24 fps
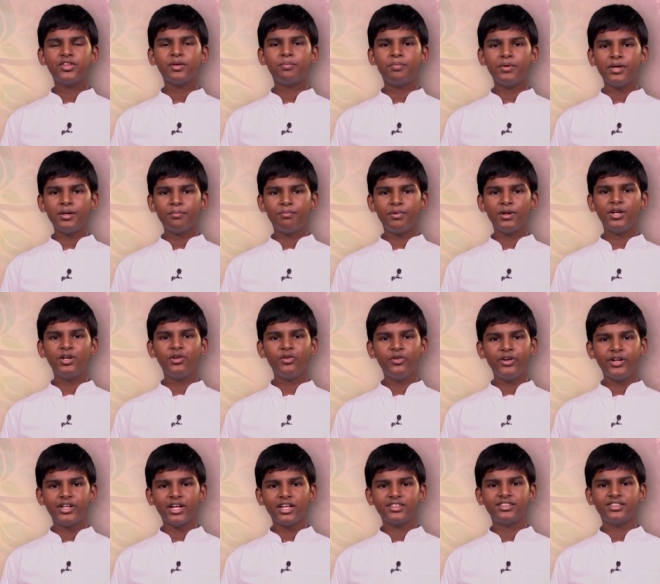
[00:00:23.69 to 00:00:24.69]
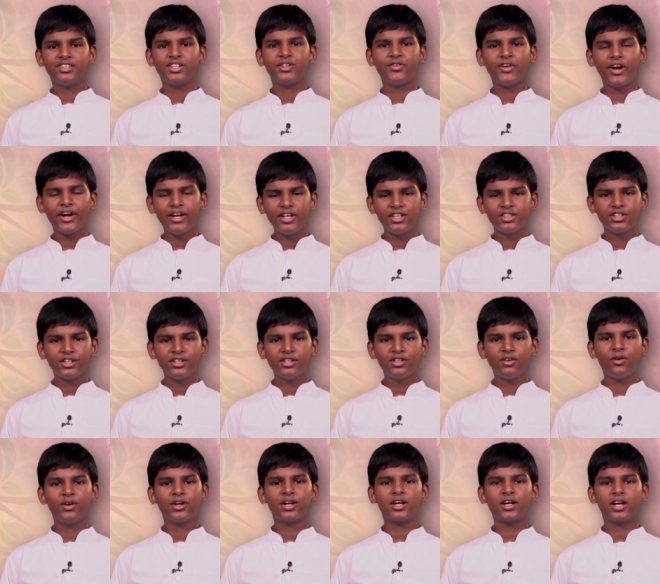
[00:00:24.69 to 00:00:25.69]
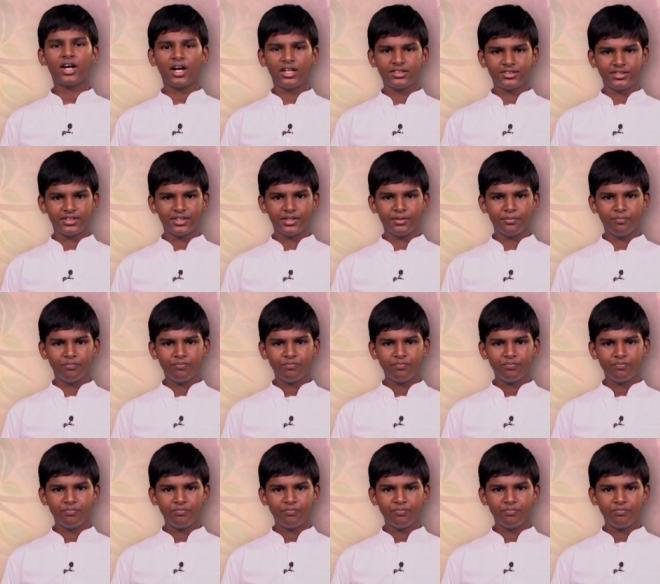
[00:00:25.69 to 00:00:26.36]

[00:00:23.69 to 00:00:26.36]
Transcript: the people do it as a tradition or a custom.